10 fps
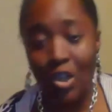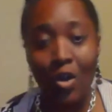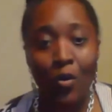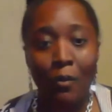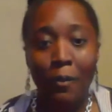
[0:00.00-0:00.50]

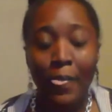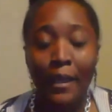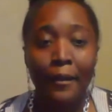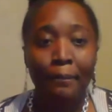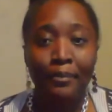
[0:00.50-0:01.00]
So
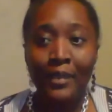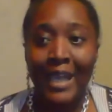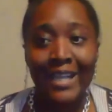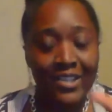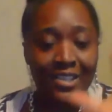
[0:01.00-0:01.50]

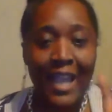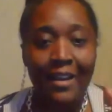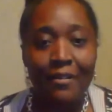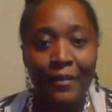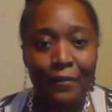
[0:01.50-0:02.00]

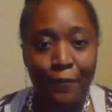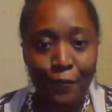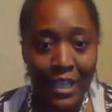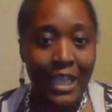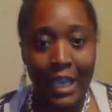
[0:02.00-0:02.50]
instead of
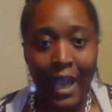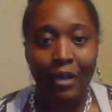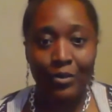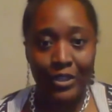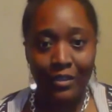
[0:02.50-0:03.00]
freaking
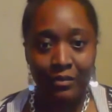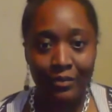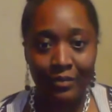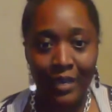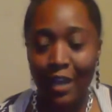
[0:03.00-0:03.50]
out
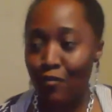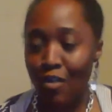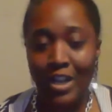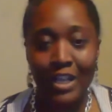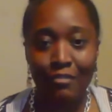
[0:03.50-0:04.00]
and
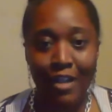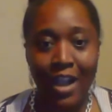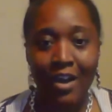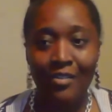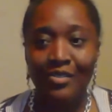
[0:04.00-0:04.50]
running
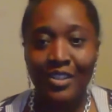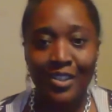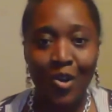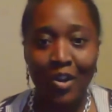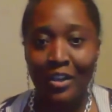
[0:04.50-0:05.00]
around
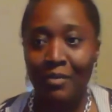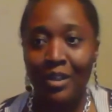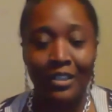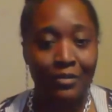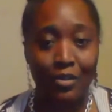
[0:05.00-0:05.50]
talking
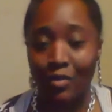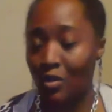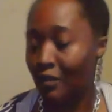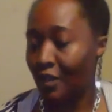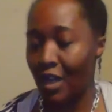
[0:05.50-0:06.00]
about the
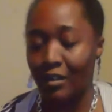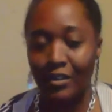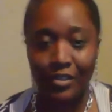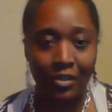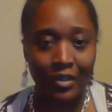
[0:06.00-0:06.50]

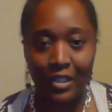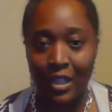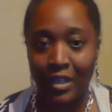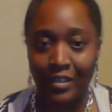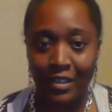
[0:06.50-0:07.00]
coronavirus and all this
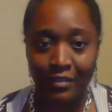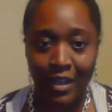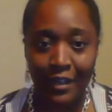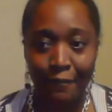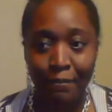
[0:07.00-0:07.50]
nonsense,
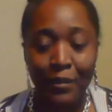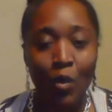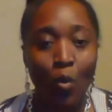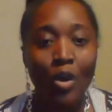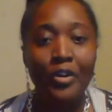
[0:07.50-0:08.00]
right?
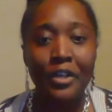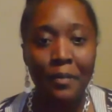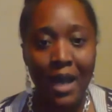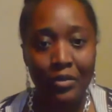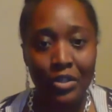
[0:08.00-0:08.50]
Worry
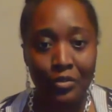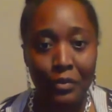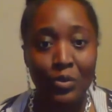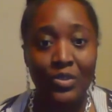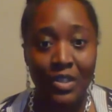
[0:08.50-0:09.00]
about your
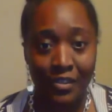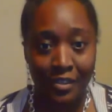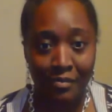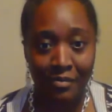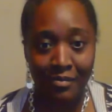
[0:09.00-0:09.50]
immune
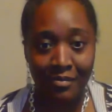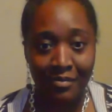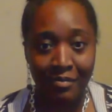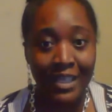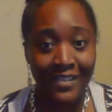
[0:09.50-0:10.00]
system
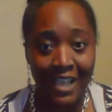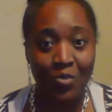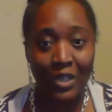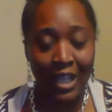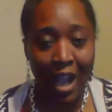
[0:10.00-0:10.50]
because
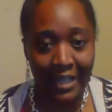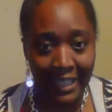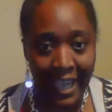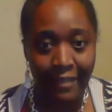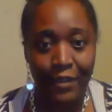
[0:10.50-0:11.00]
that's what
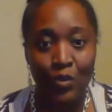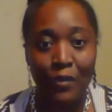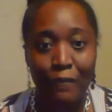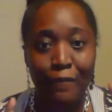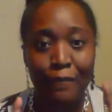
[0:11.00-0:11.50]
God gave you
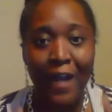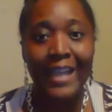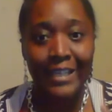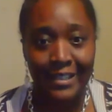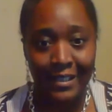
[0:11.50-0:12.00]
to
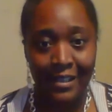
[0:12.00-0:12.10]
fight